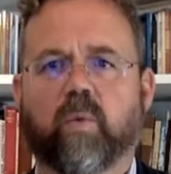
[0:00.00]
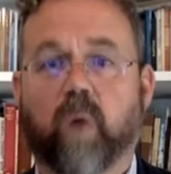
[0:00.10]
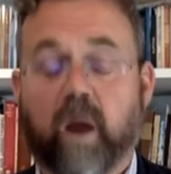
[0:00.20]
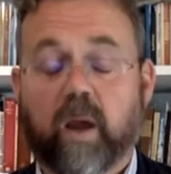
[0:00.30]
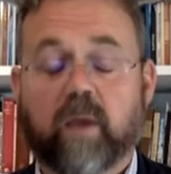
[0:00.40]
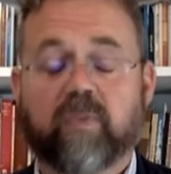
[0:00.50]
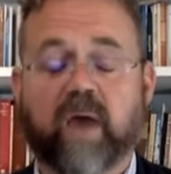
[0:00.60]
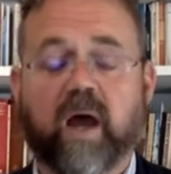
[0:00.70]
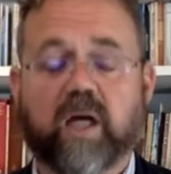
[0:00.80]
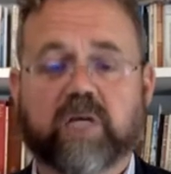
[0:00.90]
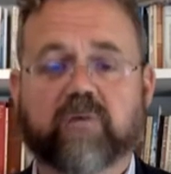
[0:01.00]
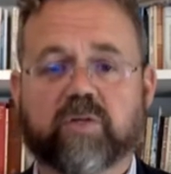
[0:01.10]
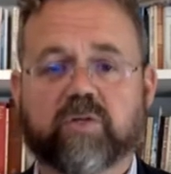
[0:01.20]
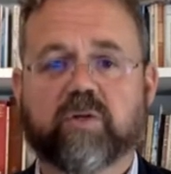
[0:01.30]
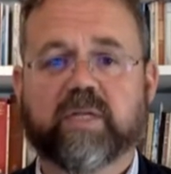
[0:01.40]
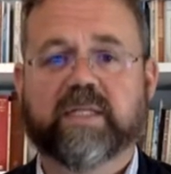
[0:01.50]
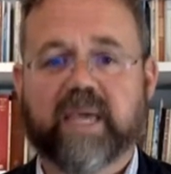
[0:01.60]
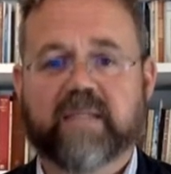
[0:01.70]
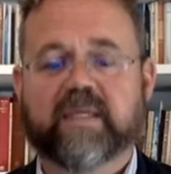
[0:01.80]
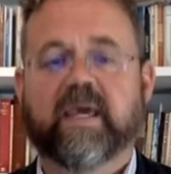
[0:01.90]
work that R.J. Rushdoony
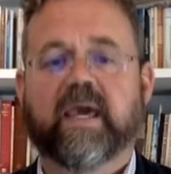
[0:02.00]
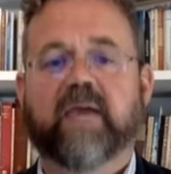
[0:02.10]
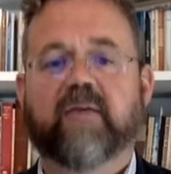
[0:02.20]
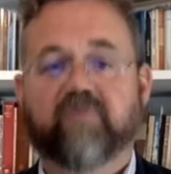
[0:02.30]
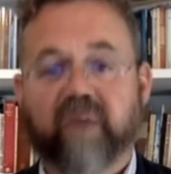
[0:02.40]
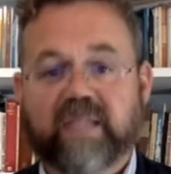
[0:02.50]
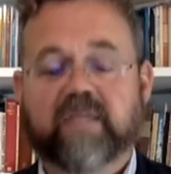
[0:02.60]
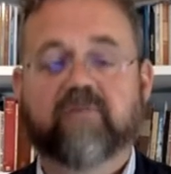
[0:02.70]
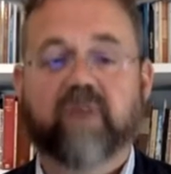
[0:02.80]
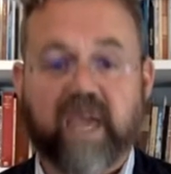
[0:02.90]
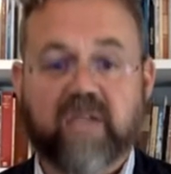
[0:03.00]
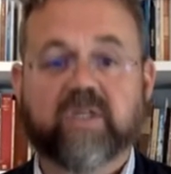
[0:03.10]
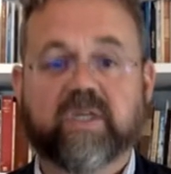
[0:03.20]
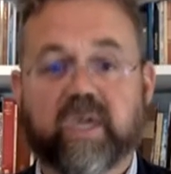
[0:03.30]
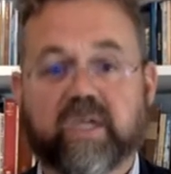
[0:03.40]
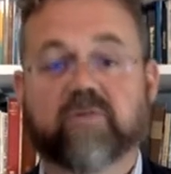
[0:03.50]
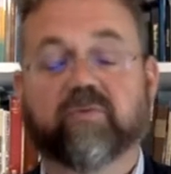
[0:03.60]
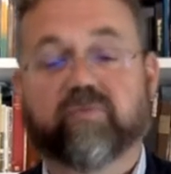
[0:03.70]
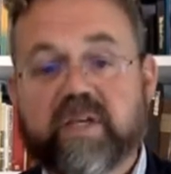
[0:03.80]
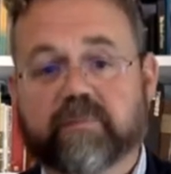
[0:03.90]
did in fighting for educational
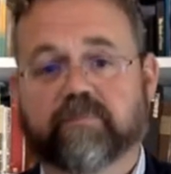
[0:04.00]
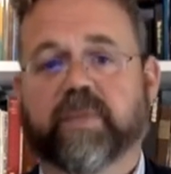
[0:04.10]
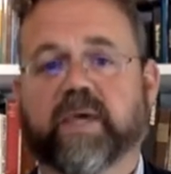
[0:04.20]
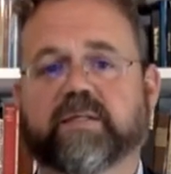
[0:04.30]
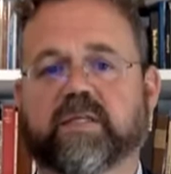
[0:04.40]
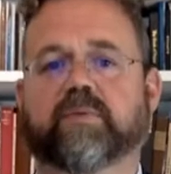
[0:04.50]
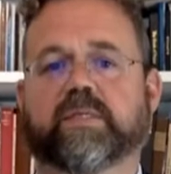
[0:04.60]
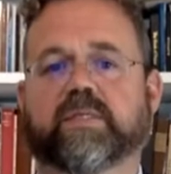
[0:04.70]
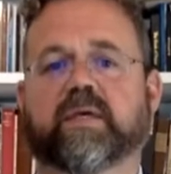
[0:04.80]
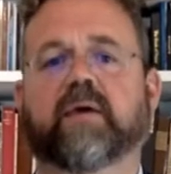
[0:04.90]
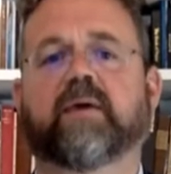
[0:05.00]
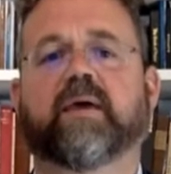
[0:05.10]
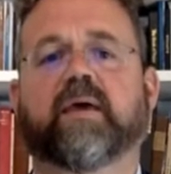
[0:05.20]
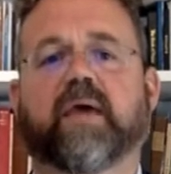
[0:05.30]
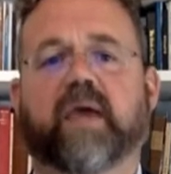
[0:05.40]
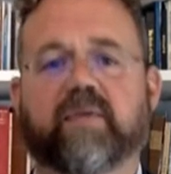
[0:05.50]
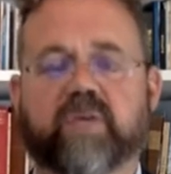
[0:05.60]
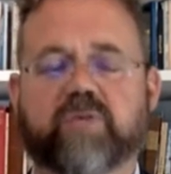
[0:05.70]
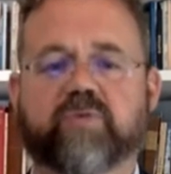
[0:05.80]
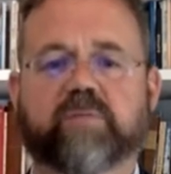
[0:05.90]
freedom, as he would see it in
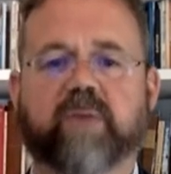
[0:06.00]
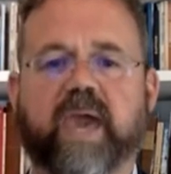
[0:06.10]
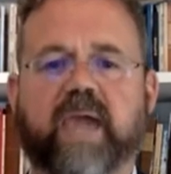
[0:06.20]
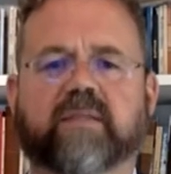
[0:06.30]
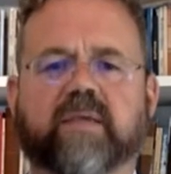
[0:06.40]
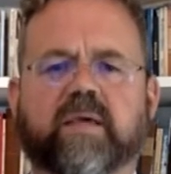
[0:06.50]
this respect.